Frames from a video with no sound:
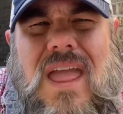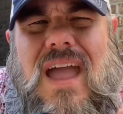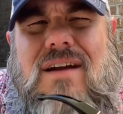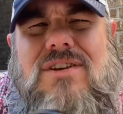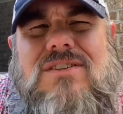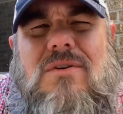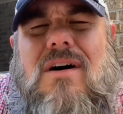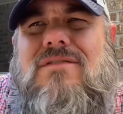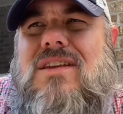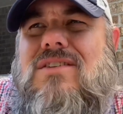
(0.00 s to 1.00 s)
Every so
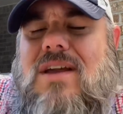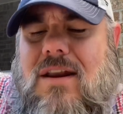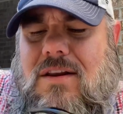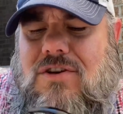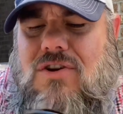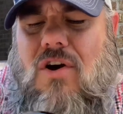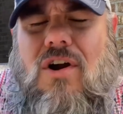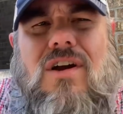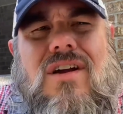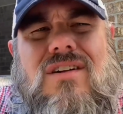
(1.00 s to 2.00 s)
often you get a
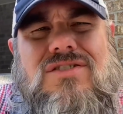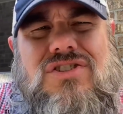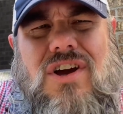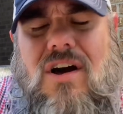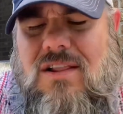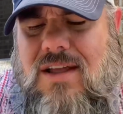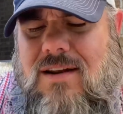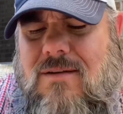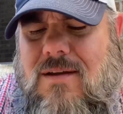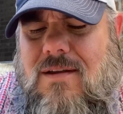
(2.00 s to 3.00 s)
dark chocolate,
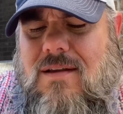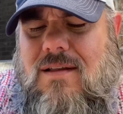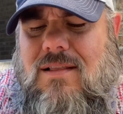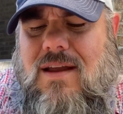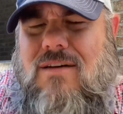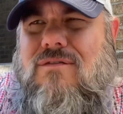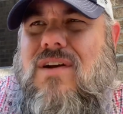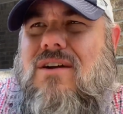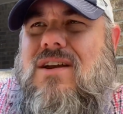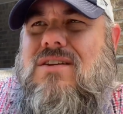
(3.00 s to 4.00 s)
like a
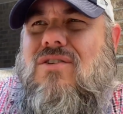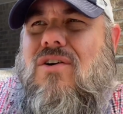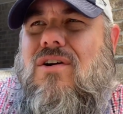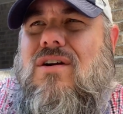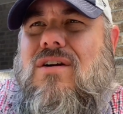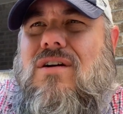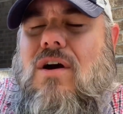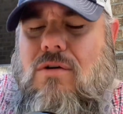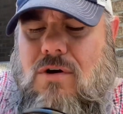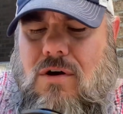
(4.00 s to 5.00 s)
very dark
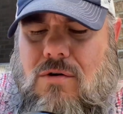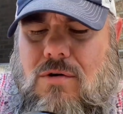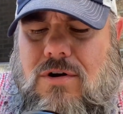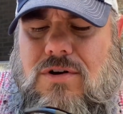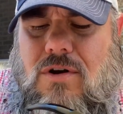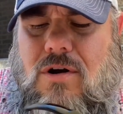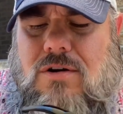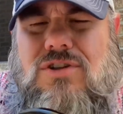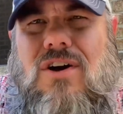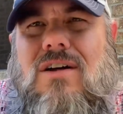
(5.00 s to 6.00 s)
cocoa or
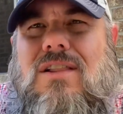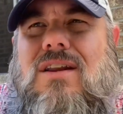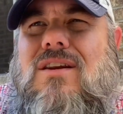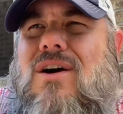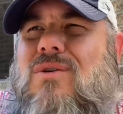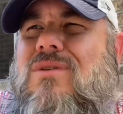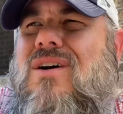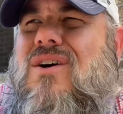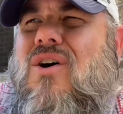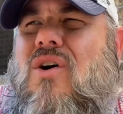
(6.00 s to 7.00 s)
dark chocolate note,
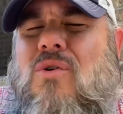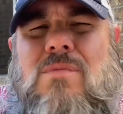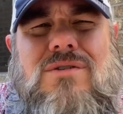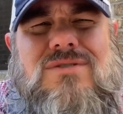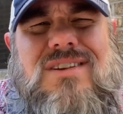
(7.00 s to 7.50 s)
almost